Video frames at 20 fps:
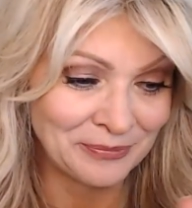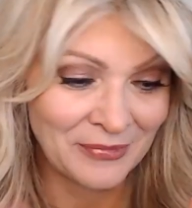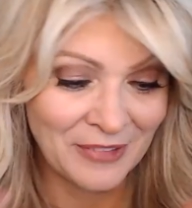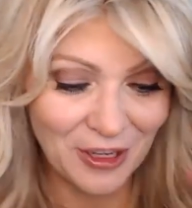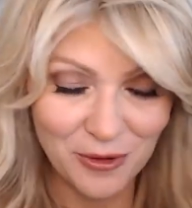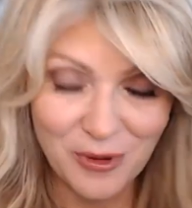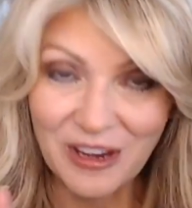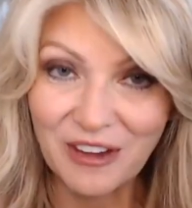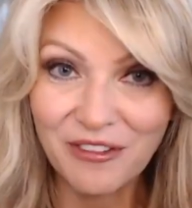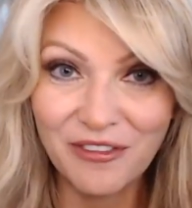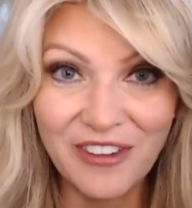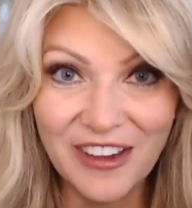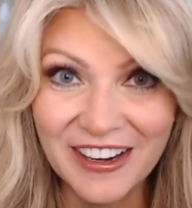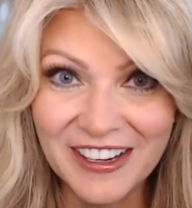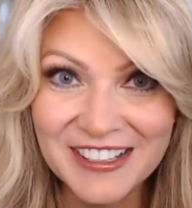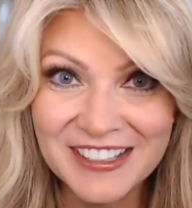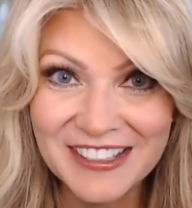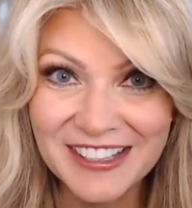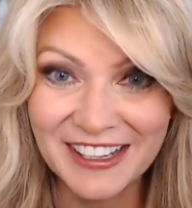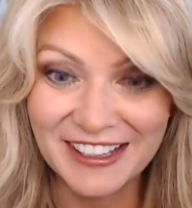quick
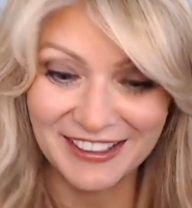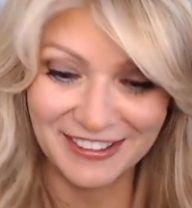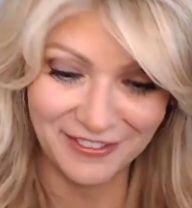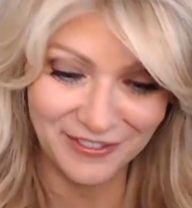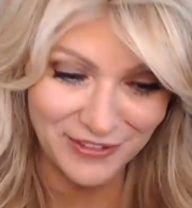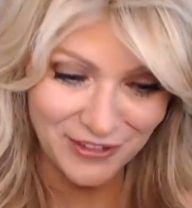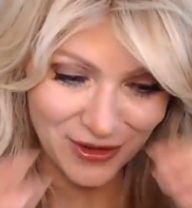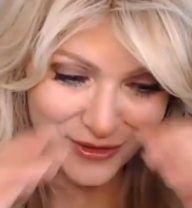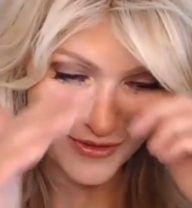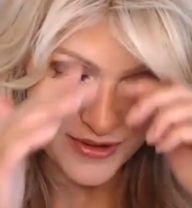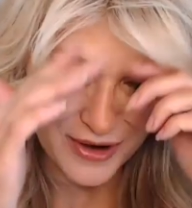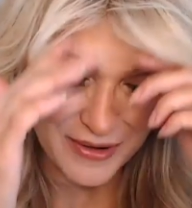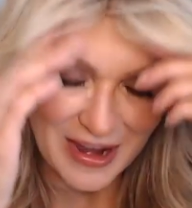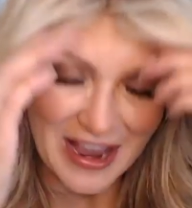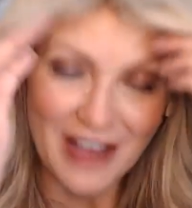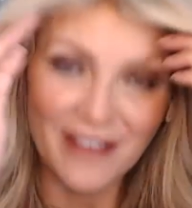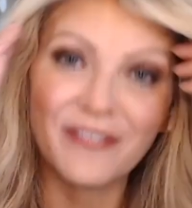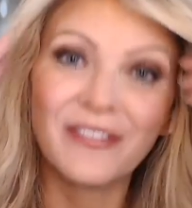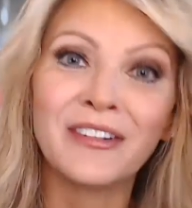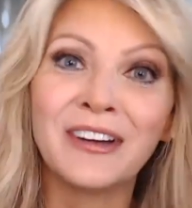fix. And if you don't
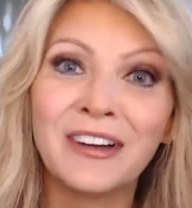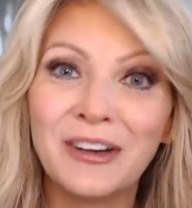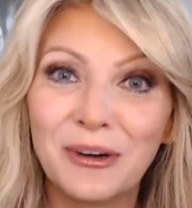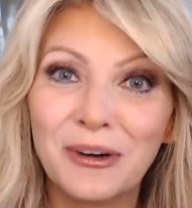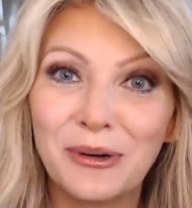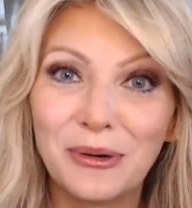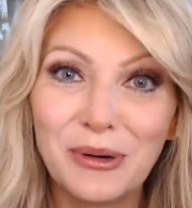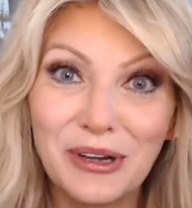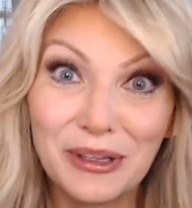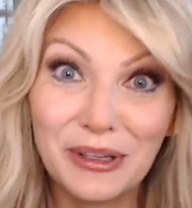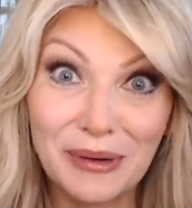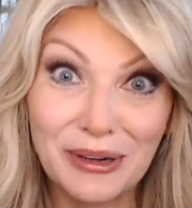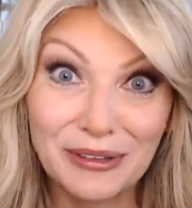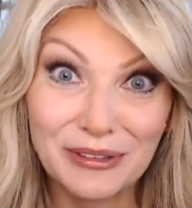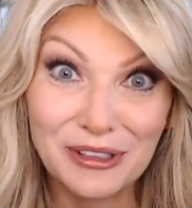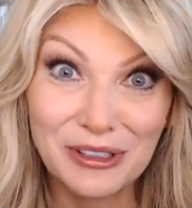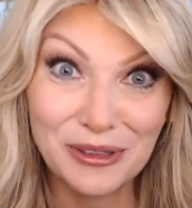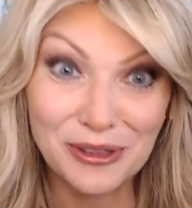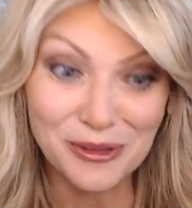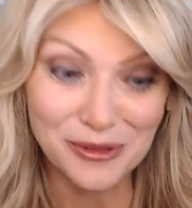have oil around,
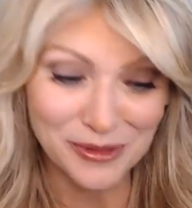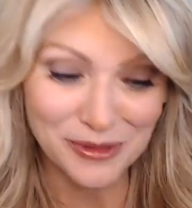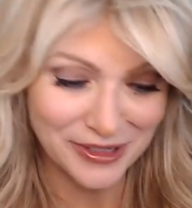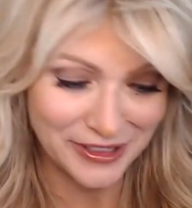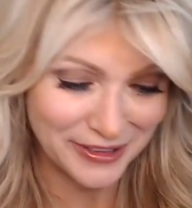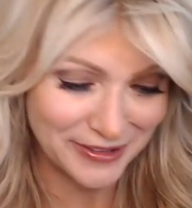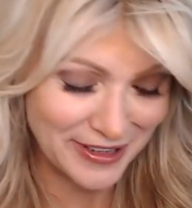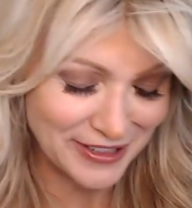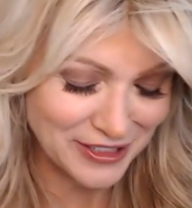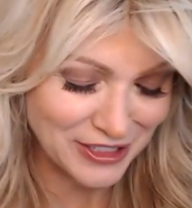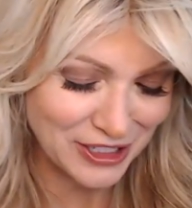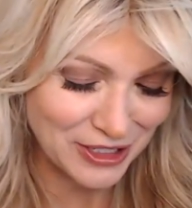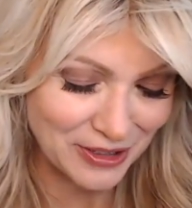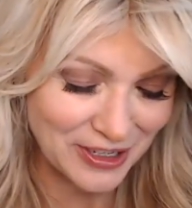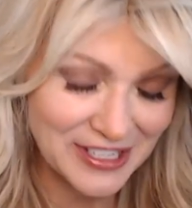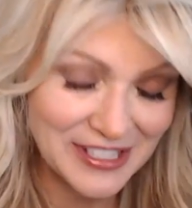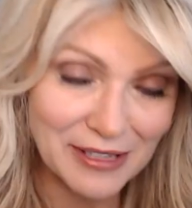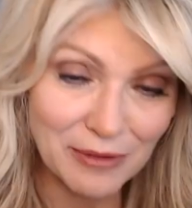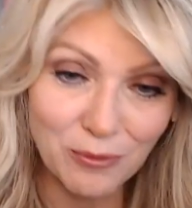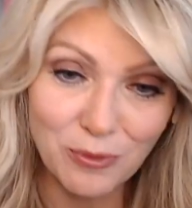cuticle oil around too,
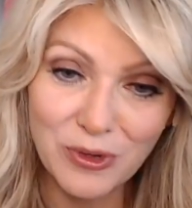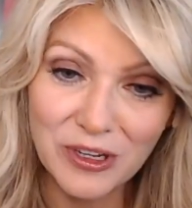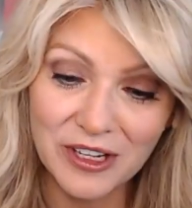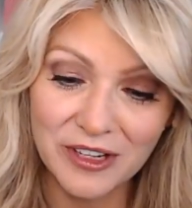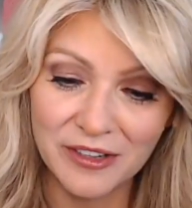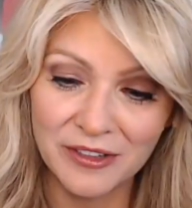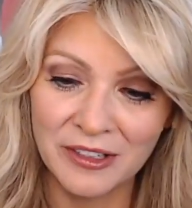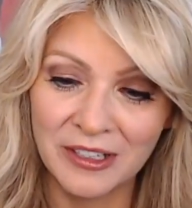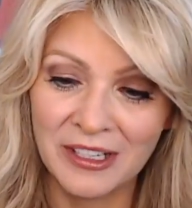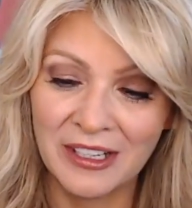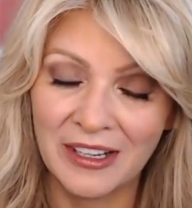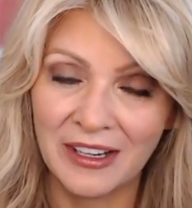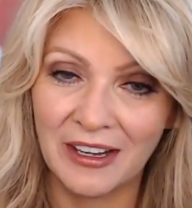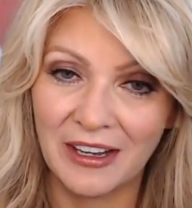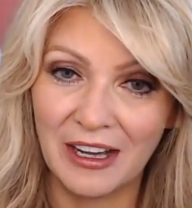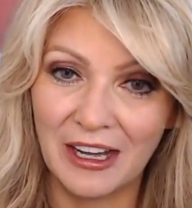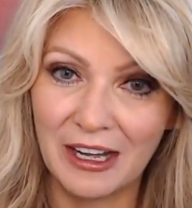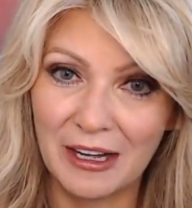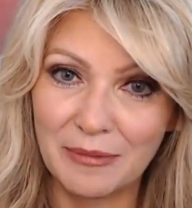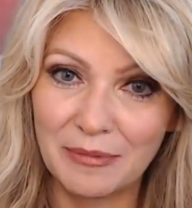because it will
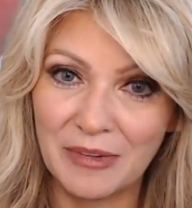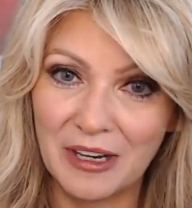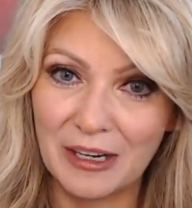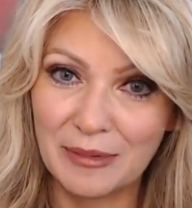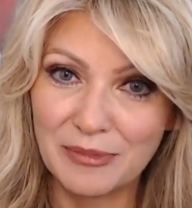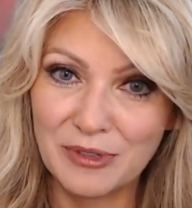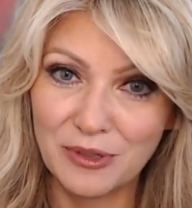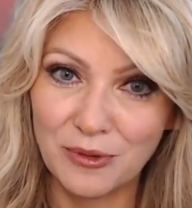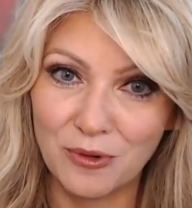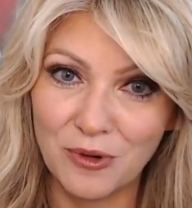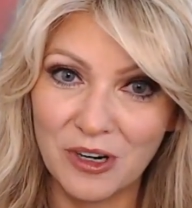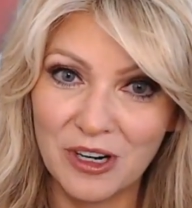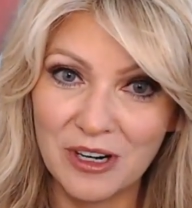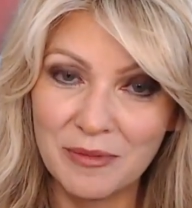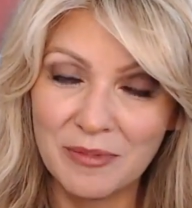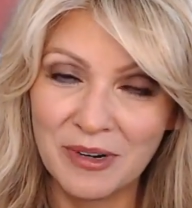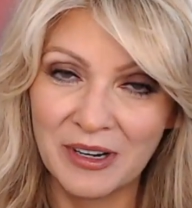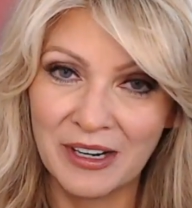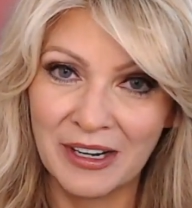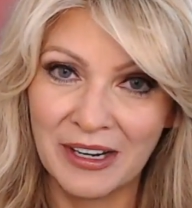absorb.
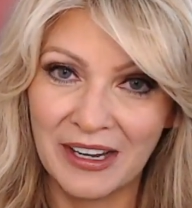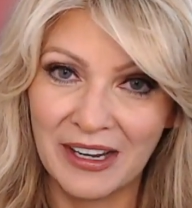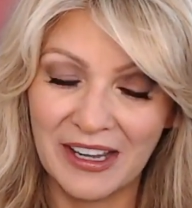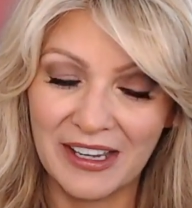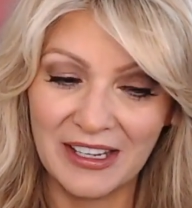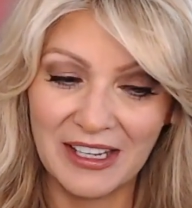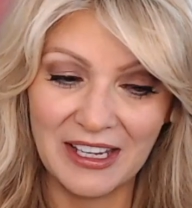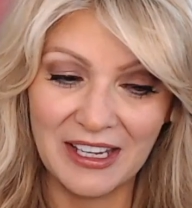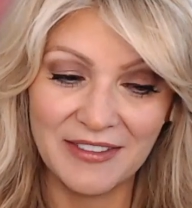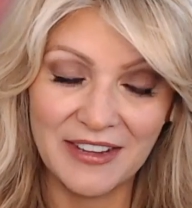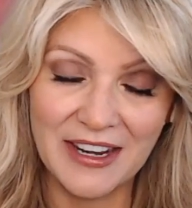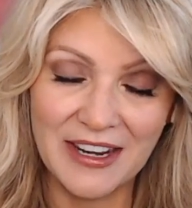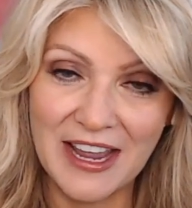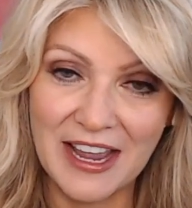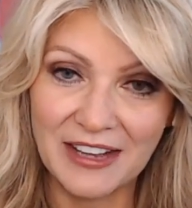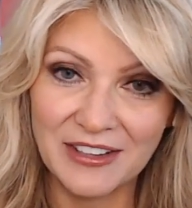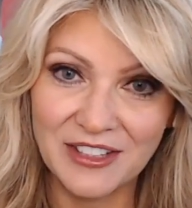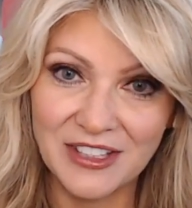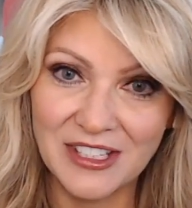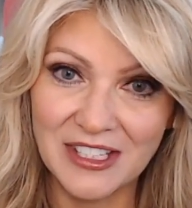And even
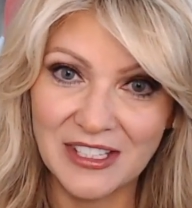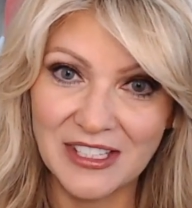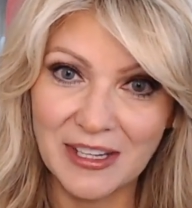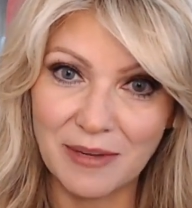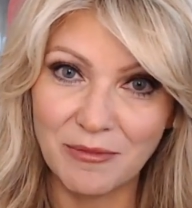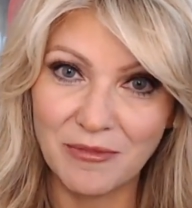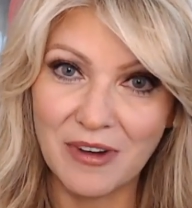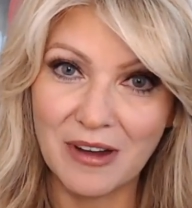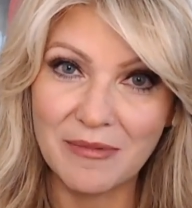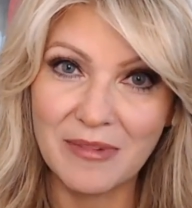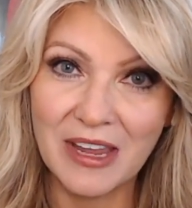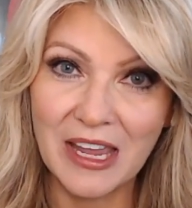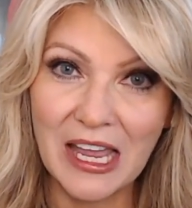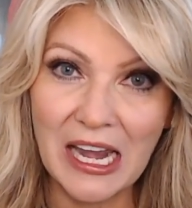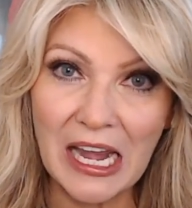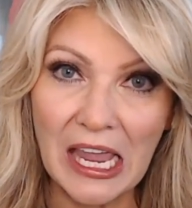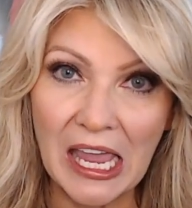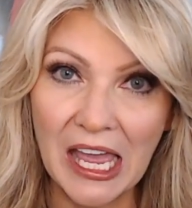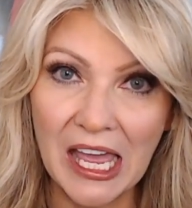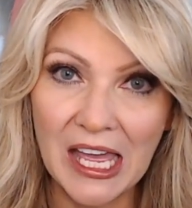now, just as I'm rubbing
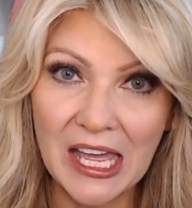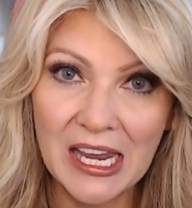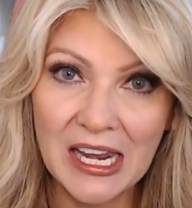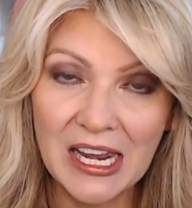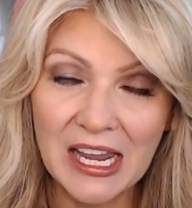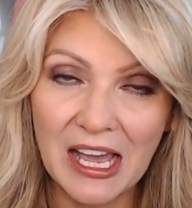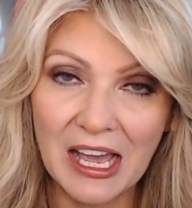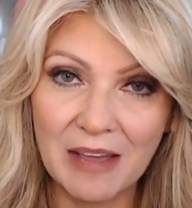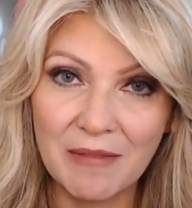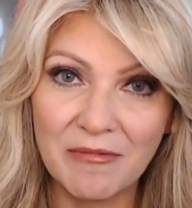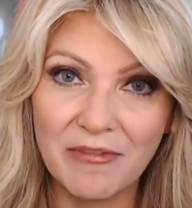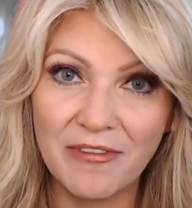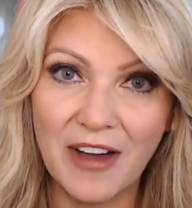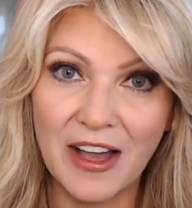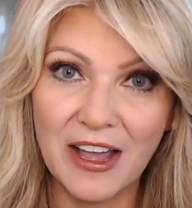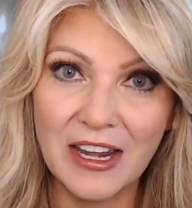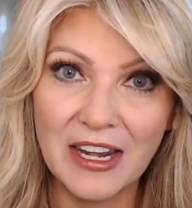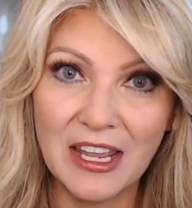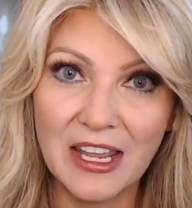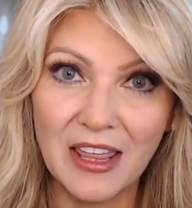it in, I'm
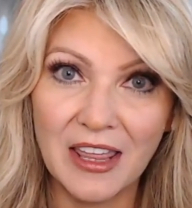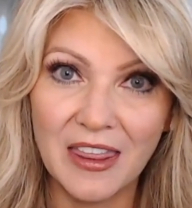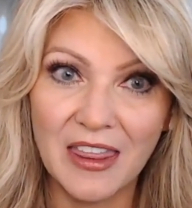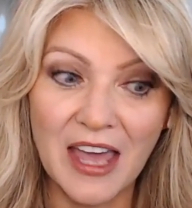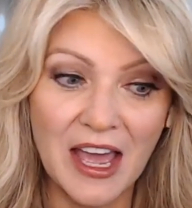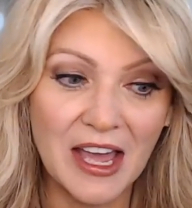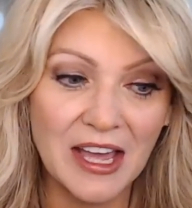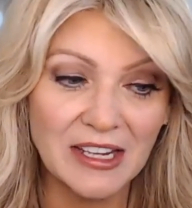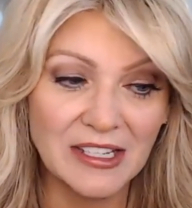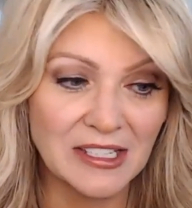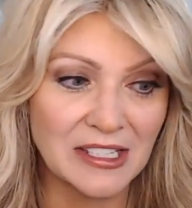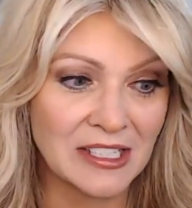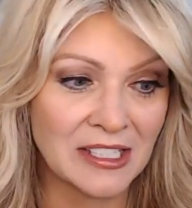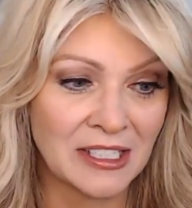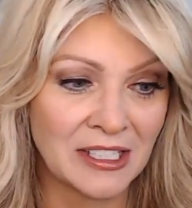finding that